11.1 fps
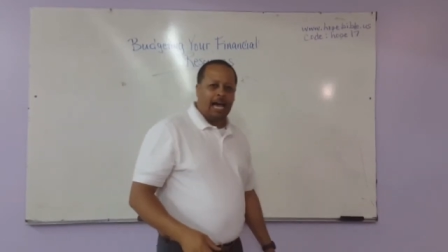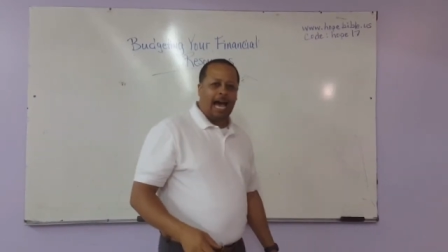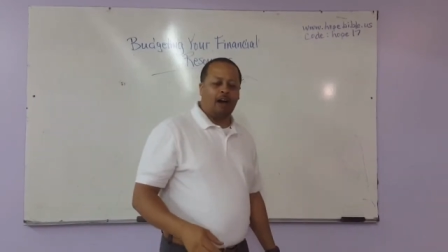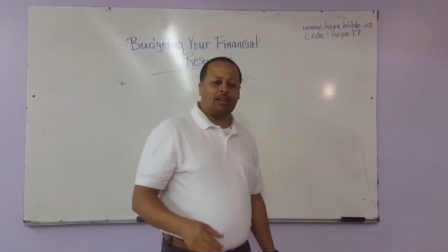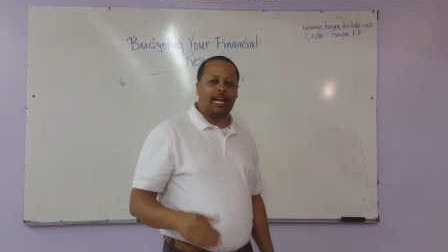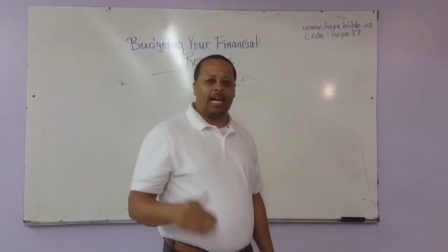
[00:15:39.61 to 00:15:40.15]

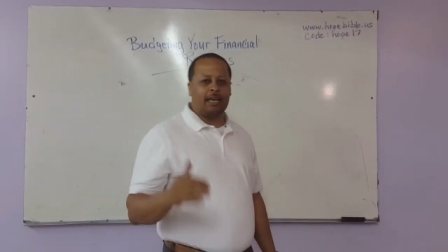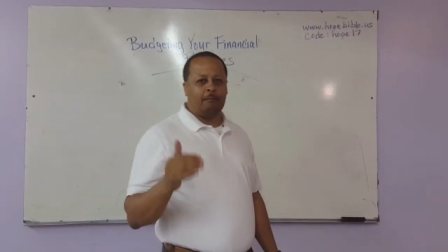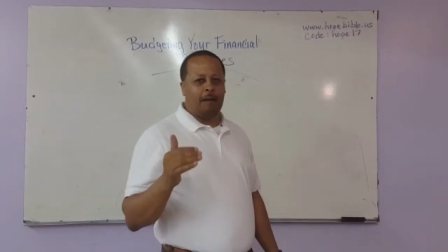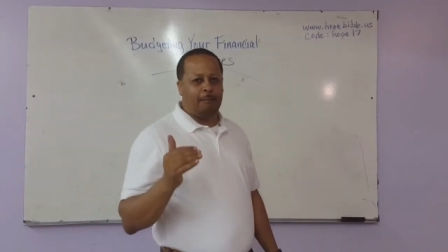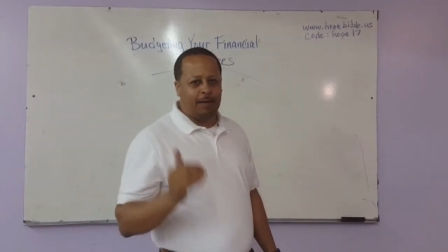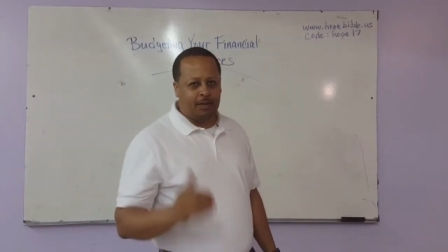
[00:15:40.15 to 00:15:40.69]
How can I get
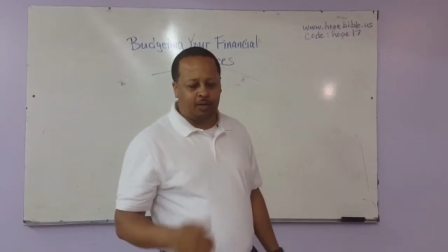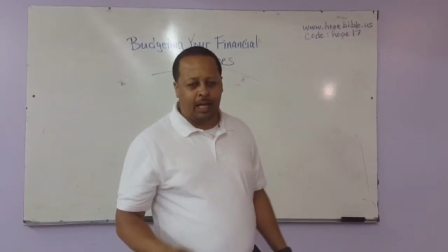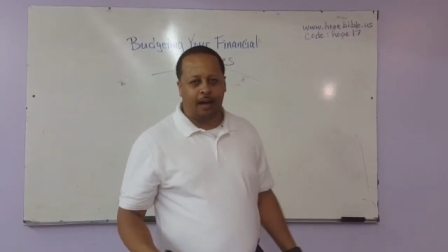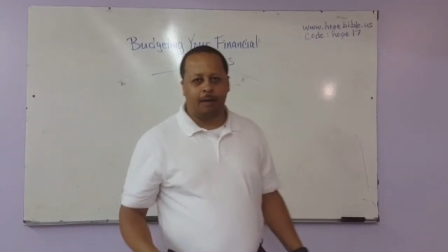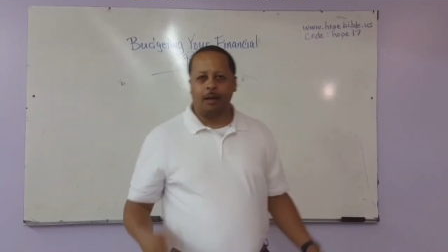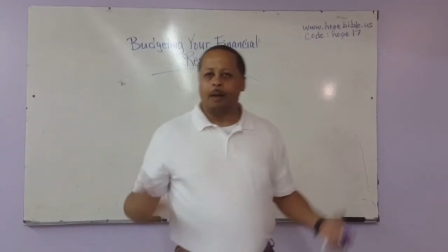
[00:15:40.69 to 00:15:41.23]
my bills
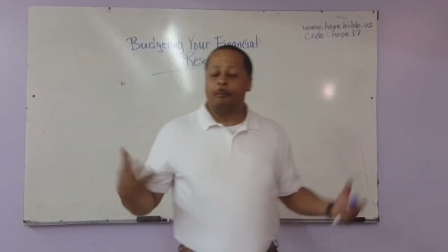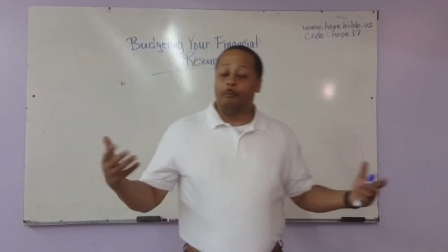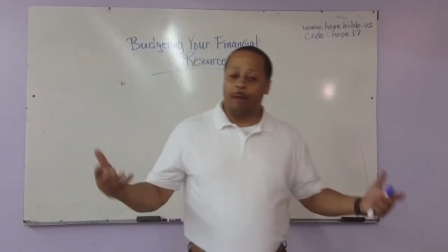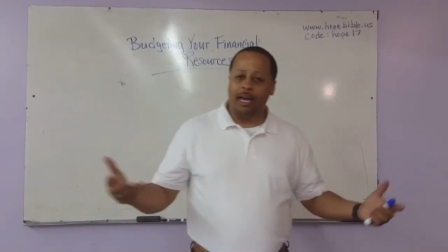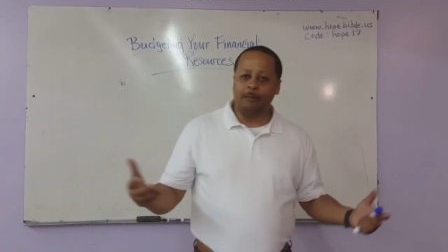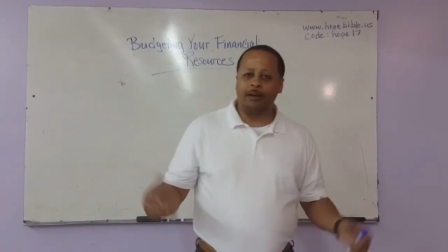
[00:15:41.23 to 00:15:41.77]
down?
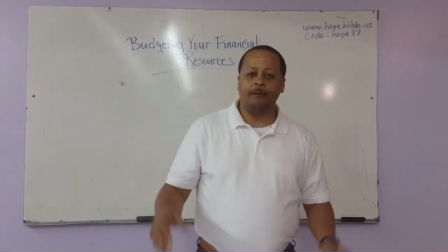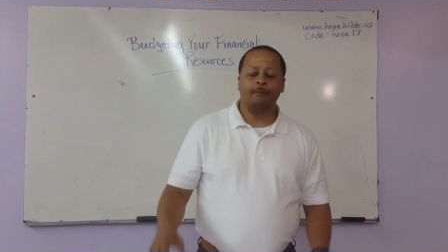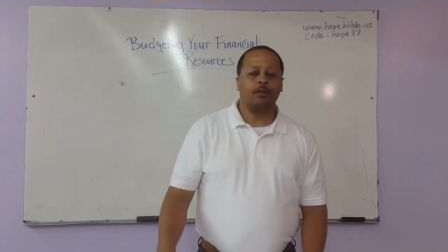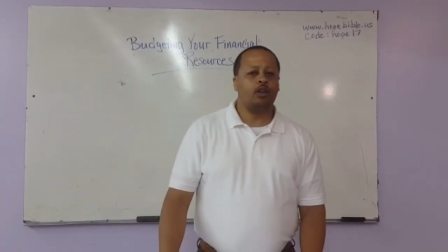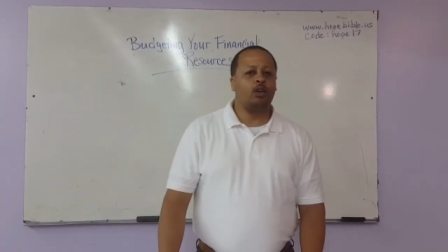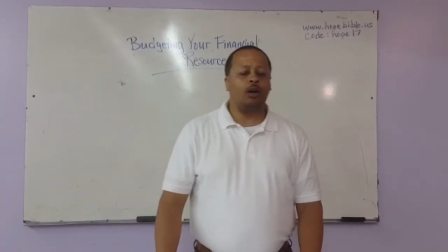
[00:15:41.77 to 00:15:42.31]
Maybe
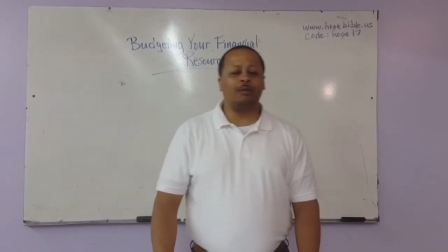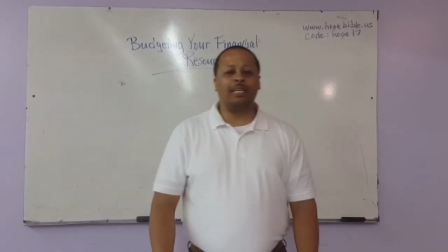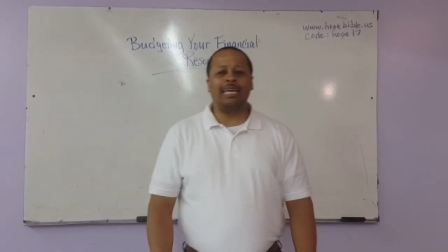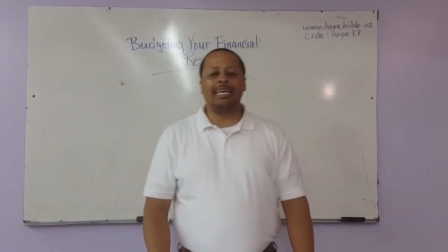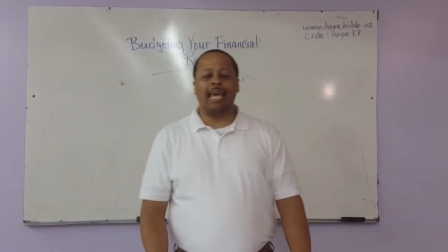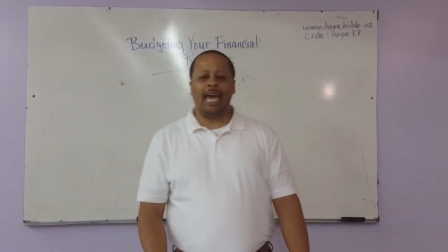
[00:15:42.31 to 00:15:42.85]
you don't
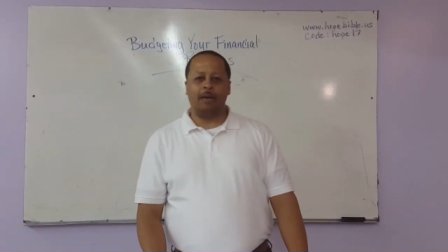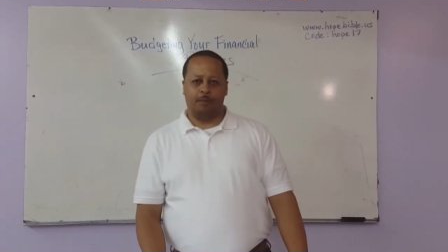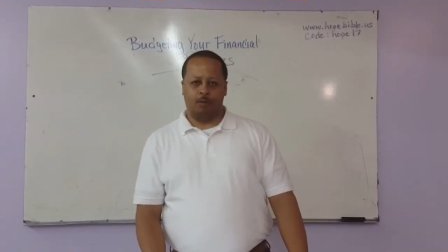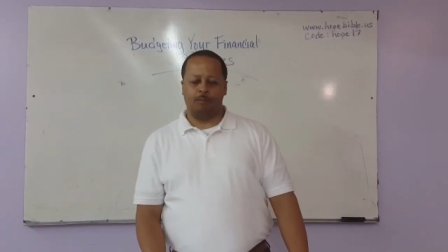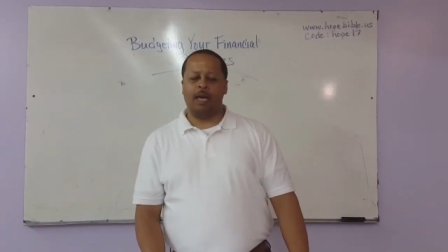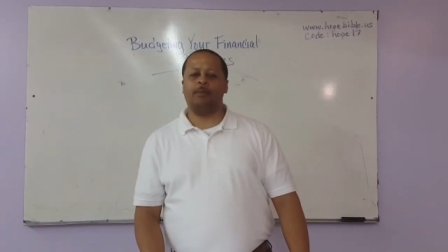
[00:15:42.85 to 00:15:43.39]
need
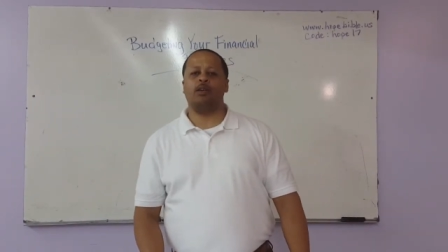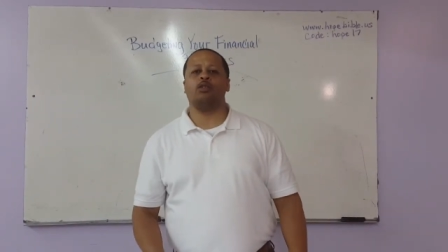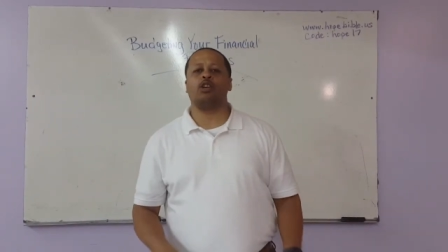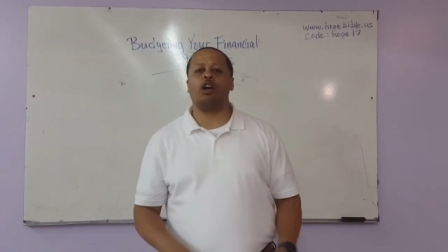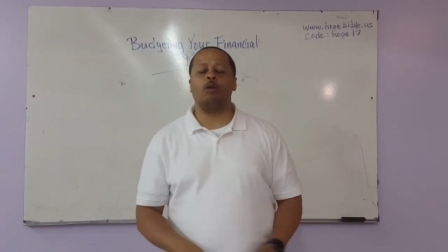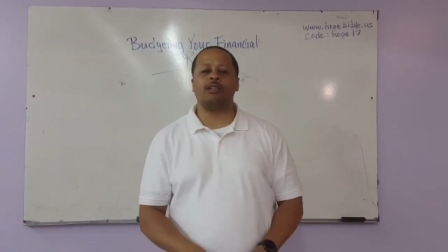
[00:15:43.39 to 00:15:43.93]
cable. Maybe
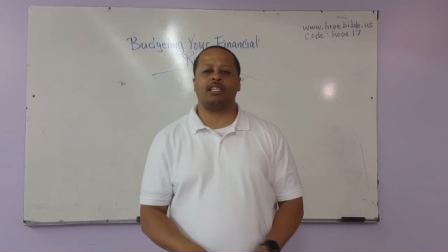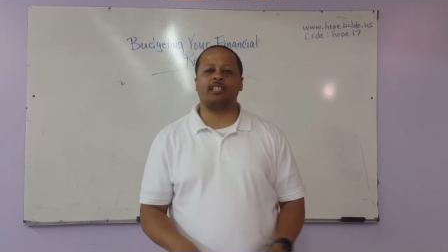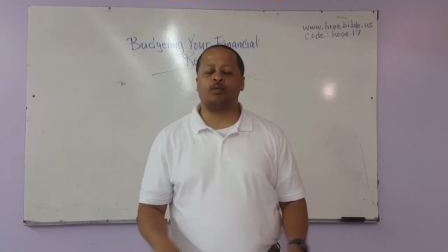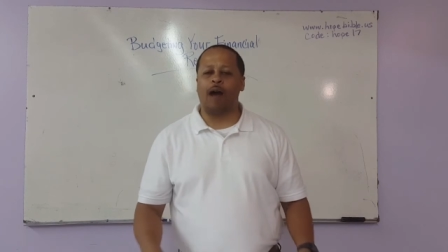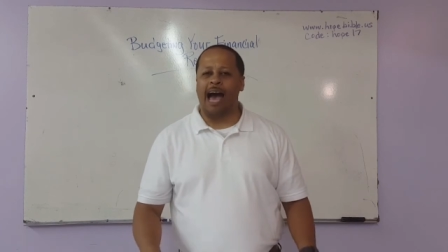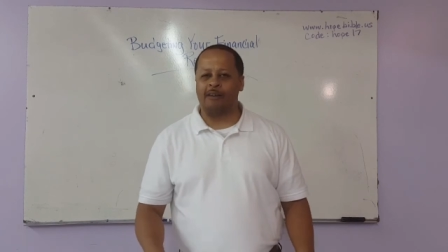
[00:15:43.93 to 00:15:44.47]
you'll go with
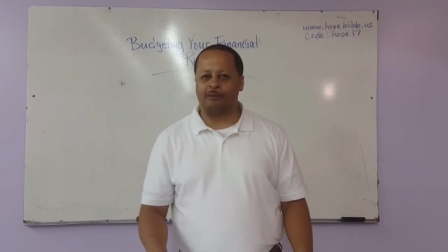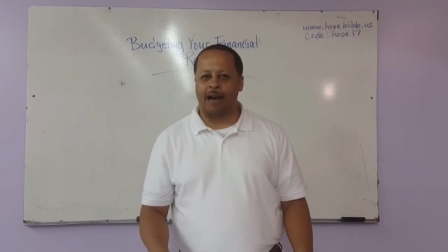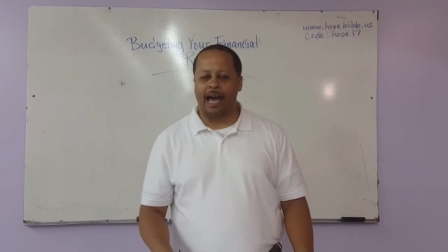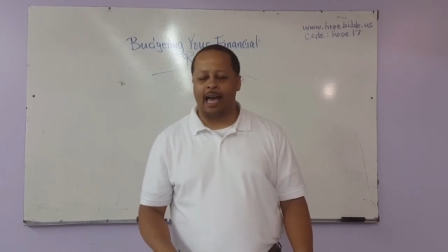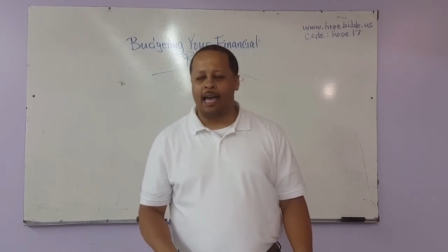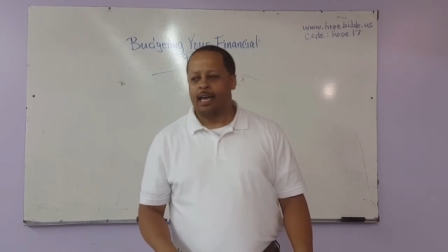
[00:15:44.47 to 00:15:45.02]
just
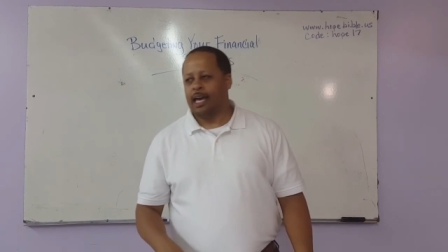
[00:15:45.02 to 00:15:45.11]
Wi-Fi.